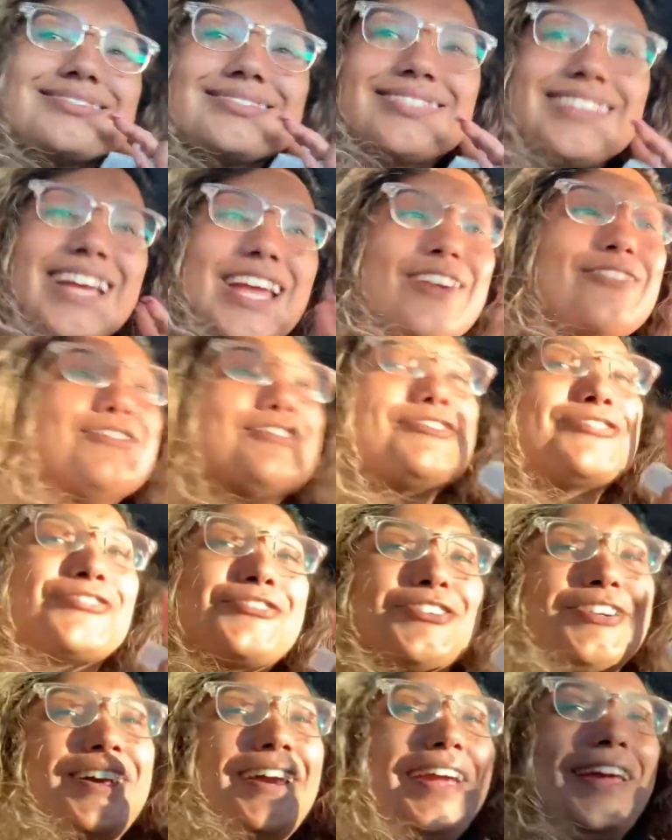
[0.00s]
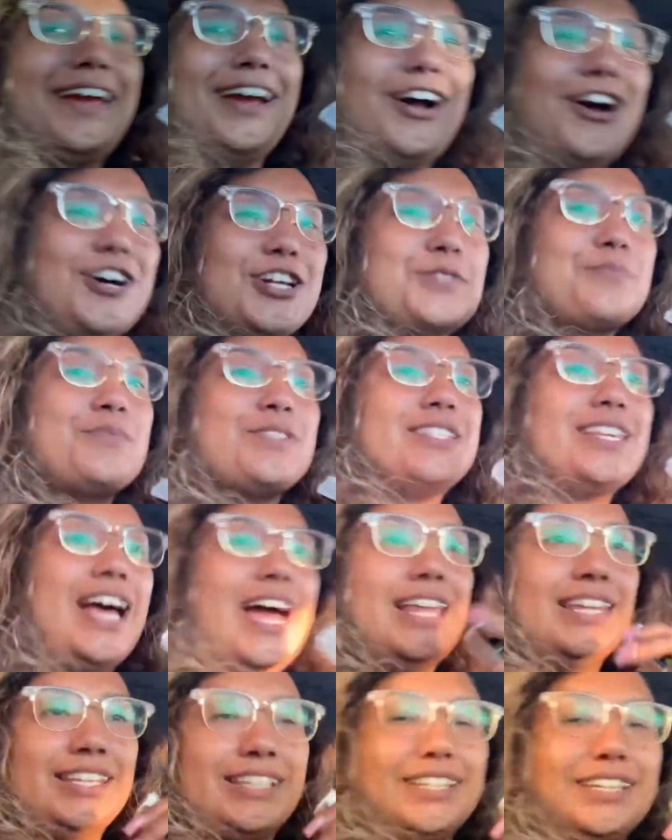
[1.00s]
It was great
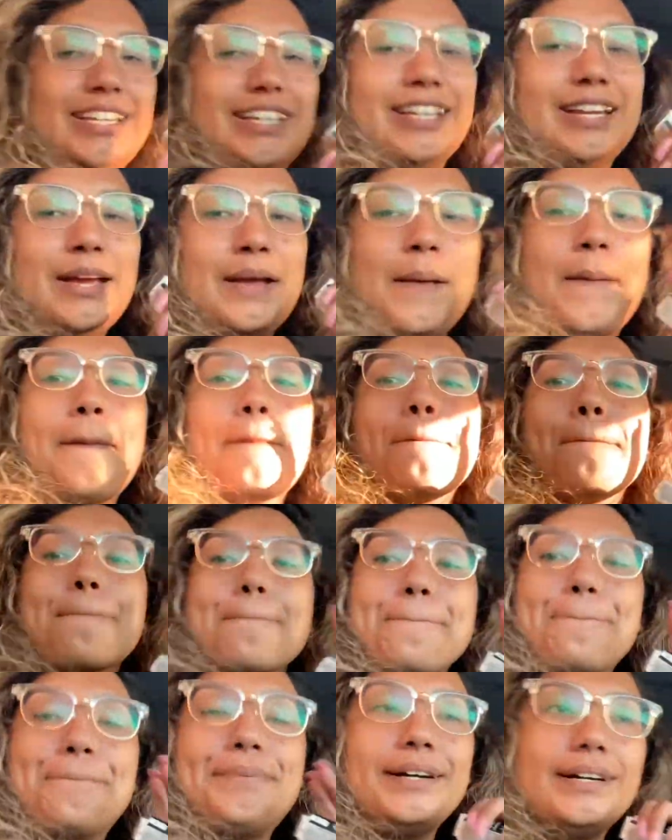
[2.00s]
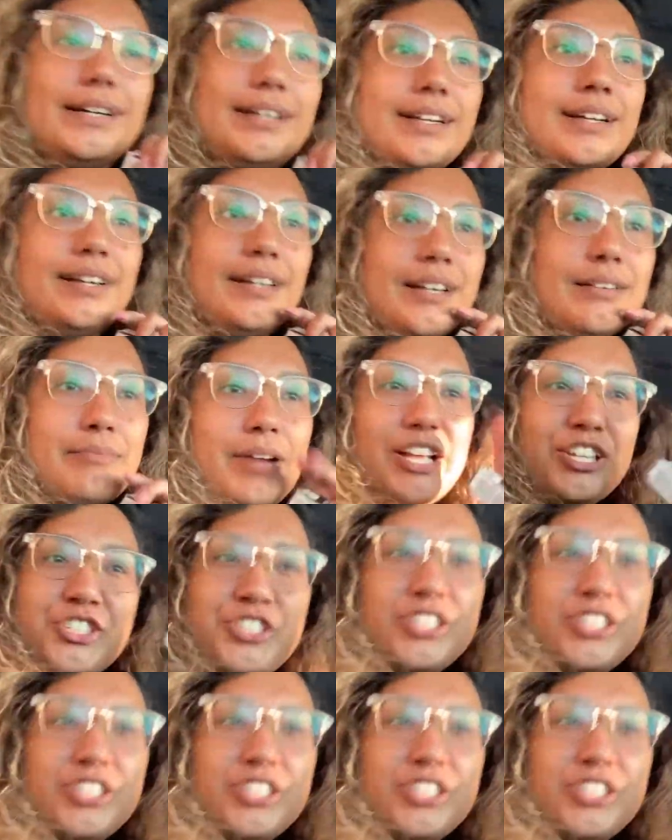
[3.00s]
hospitality. I was skeptical. But um, I should